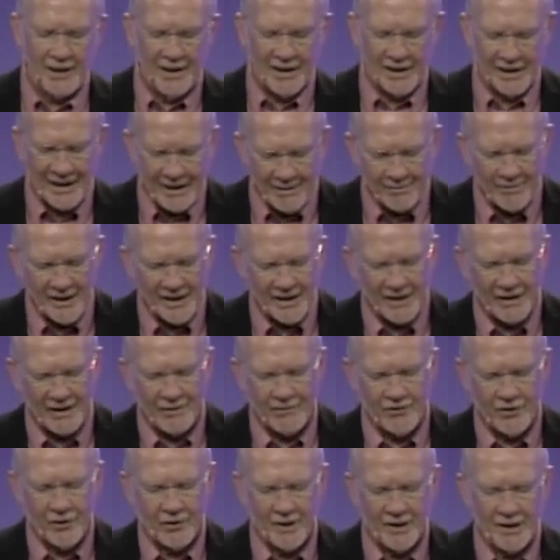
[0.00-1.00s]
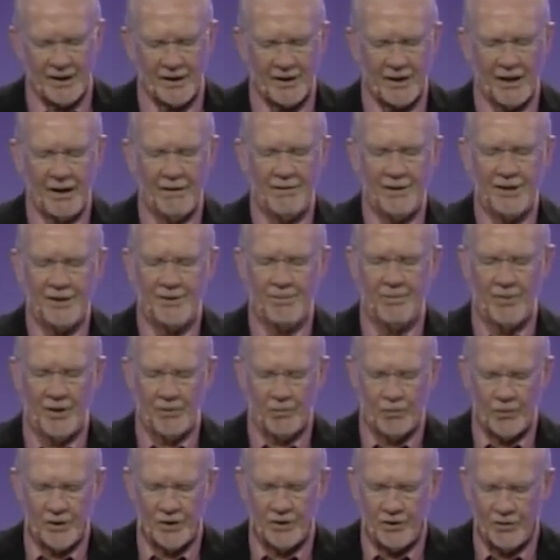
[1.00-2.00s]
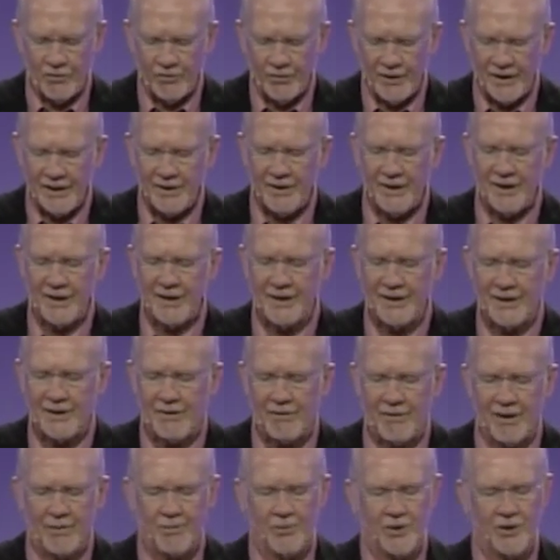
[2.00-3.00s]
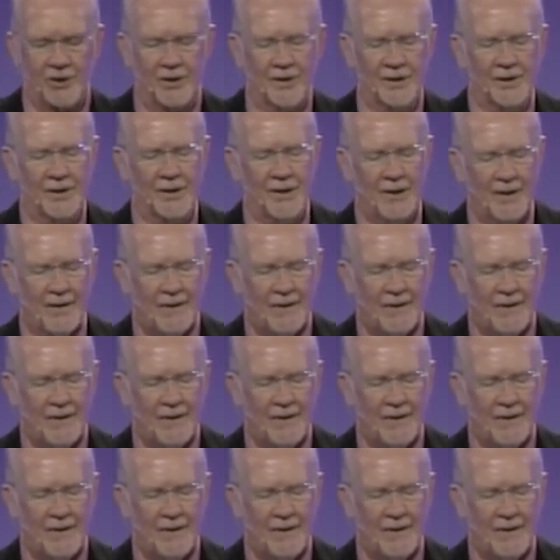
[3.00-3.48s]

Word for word: let me give you an encouragement. When you read these scriptures,